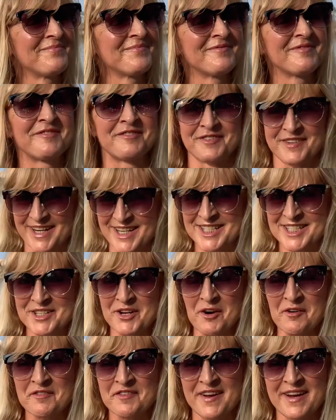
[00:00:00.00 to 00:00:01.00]
free
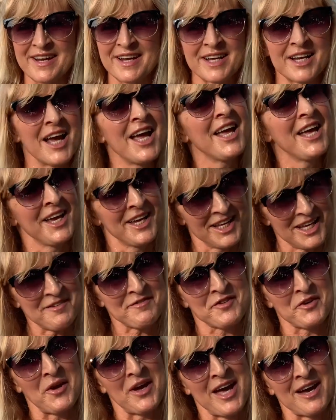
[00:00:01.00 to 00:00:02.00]
surfing, if
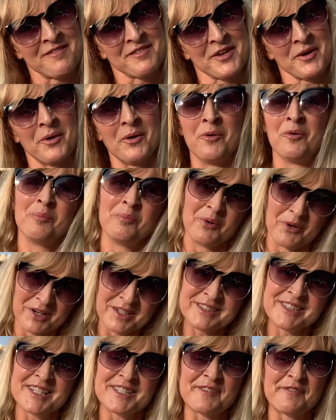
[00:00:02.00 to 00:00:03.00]
you have your own board,
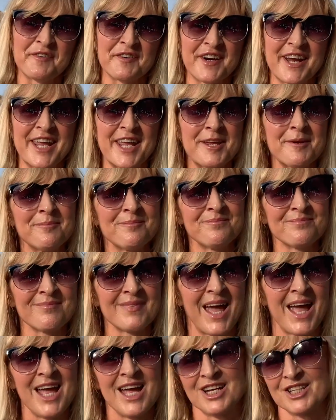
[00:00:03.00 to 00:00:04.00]
it's free.
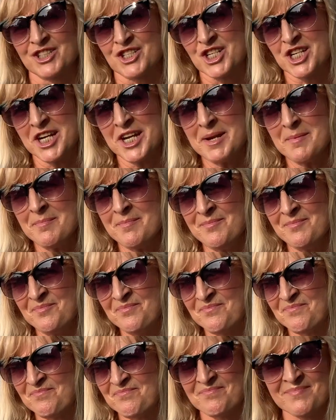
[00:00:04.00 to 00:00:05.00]
Gym,
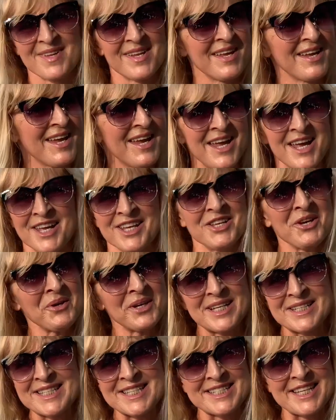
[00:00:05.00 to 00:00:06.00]
you
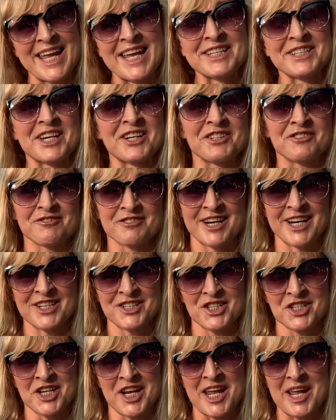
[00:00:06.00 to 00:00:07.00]
can stay in a great
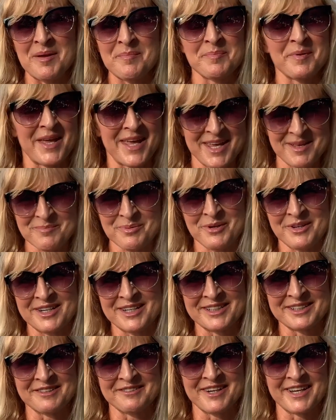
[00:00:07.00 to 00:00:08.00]
shape in
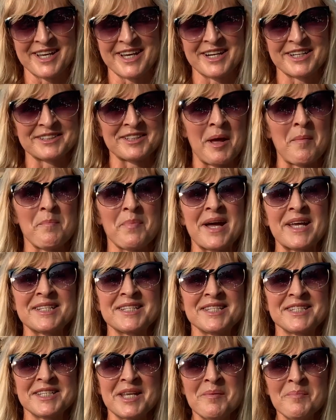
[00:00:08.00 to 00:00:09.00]
Puerto Vallarta by
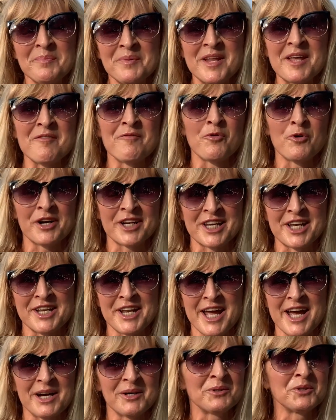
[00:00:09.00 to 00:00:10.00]
simply working
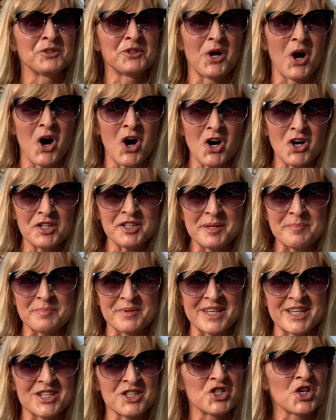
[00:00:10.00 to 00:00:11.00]
out on the
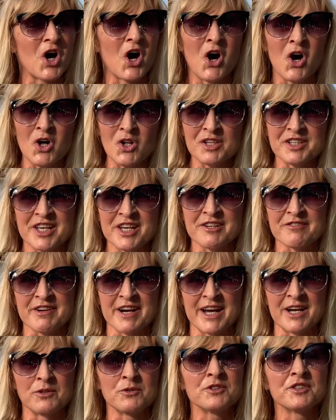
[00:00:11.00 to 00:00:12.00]
beach all year
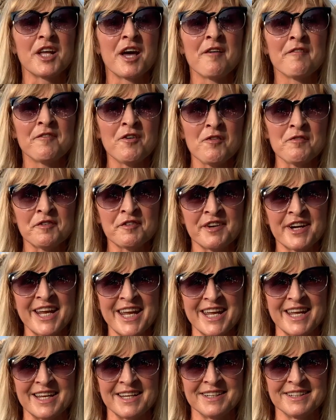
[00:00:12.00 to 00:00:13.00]
round for
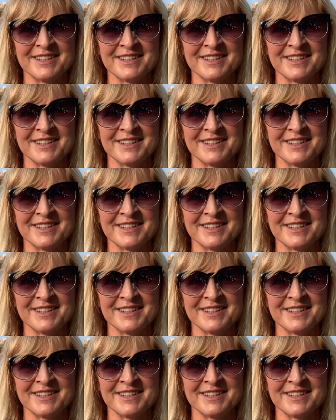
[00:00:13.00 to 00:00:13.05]
free.